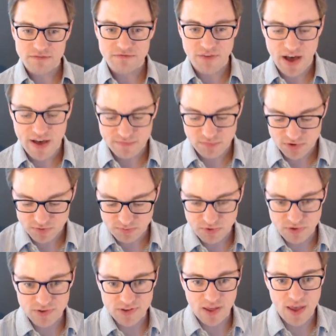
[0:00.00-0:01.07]
5
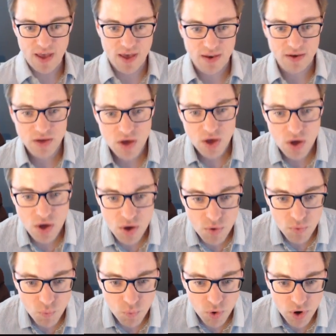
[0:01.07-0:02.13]
multiples. And
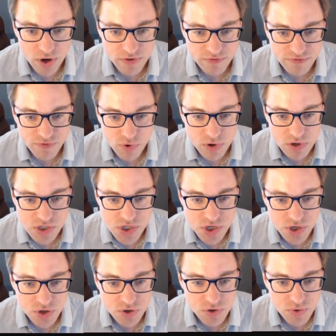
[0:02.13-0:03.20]
1, 4,
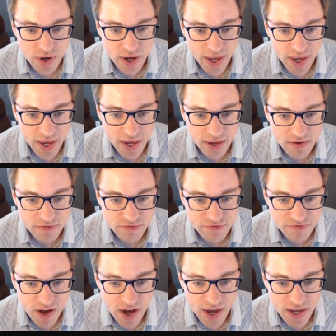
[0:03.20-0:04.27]
2, 8,
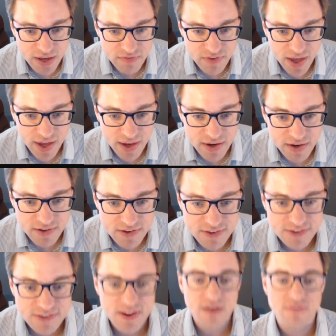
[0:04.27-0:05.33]
5, and
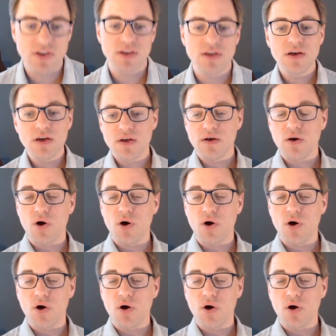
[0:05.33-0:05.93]
7.